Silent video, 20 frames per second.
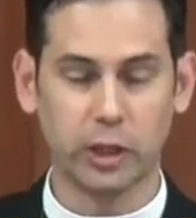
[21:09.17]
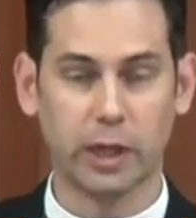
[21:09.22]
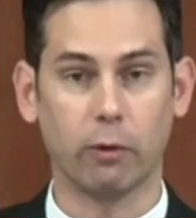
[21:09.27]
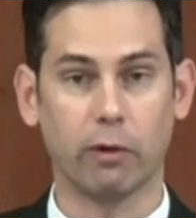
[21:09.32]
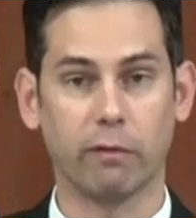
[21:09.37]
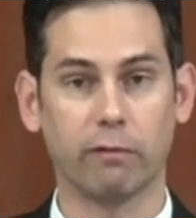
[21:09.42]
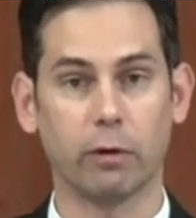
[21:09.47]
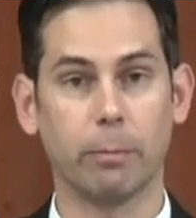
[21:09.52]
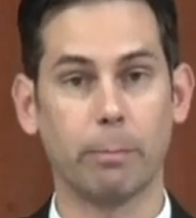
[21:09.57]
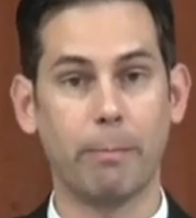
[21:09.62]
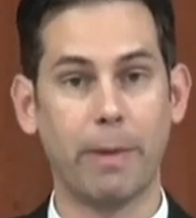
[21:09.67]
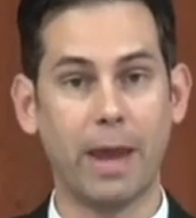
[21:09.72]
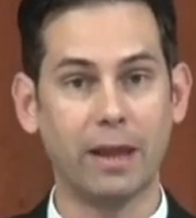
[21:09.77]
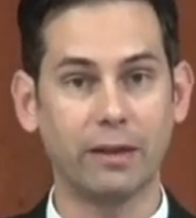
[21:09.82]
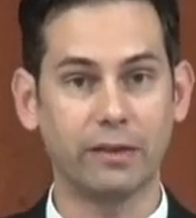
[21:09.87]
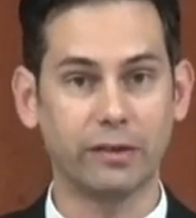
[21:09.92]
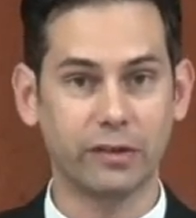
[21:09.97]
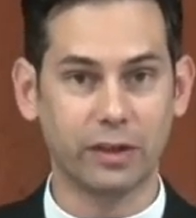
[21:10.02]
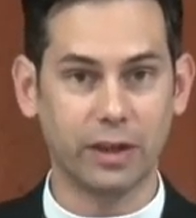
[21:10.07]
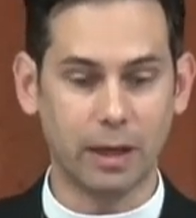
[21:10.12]
however, may
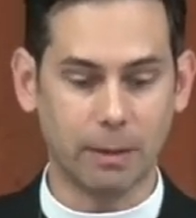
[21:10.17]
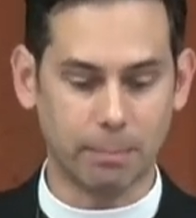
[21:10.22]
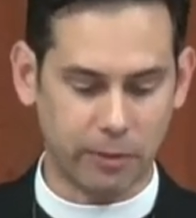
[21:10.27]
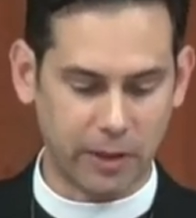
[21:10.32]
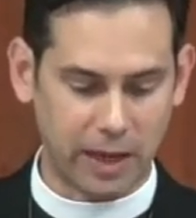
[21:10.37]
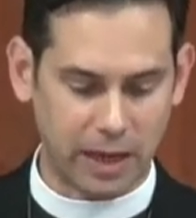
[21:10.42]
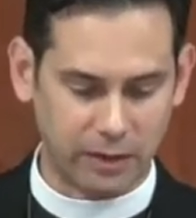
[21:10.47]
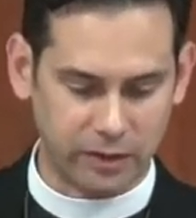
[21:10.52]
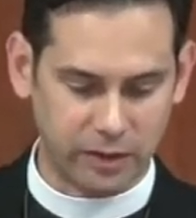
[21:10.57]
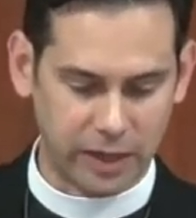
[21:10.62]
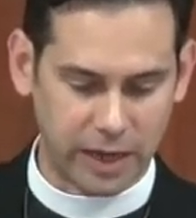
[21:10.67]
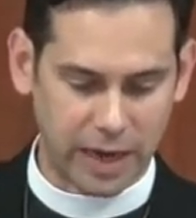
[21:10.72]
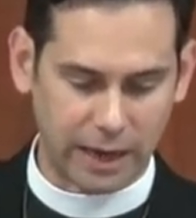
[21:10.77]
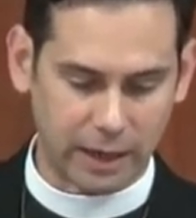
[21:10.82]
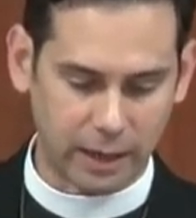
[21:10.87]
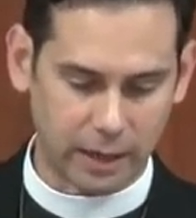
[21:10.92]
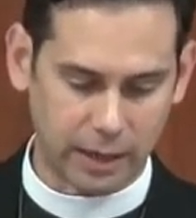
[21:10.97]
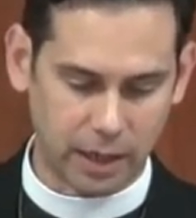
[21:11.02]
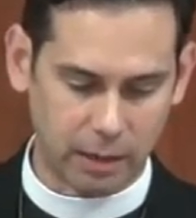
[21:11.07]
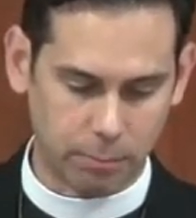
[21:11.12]
skip that
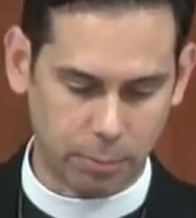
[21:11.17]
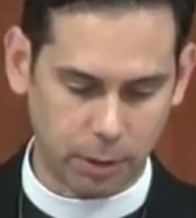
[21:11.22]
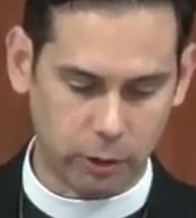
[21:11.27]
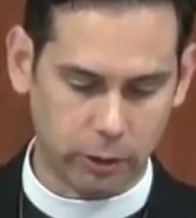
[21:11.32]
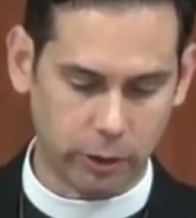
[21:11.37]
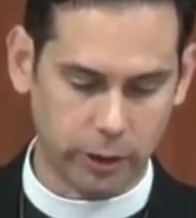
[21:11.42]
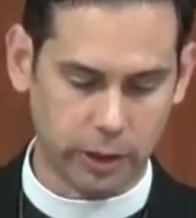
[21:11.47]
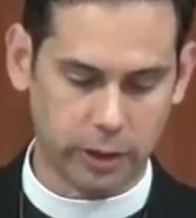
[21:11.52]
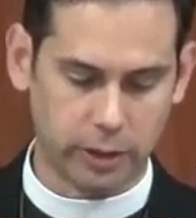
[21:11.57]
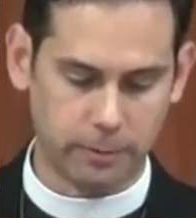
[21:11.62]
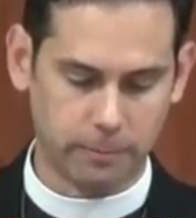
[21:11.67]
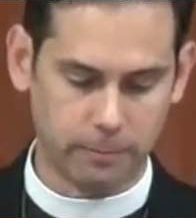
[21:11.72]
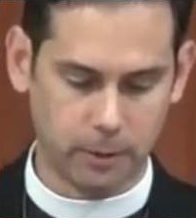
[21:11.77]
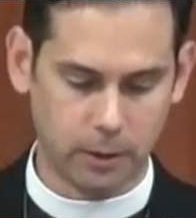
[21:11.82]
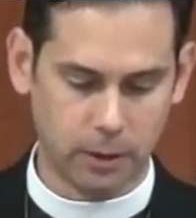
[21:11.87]
diaconate period,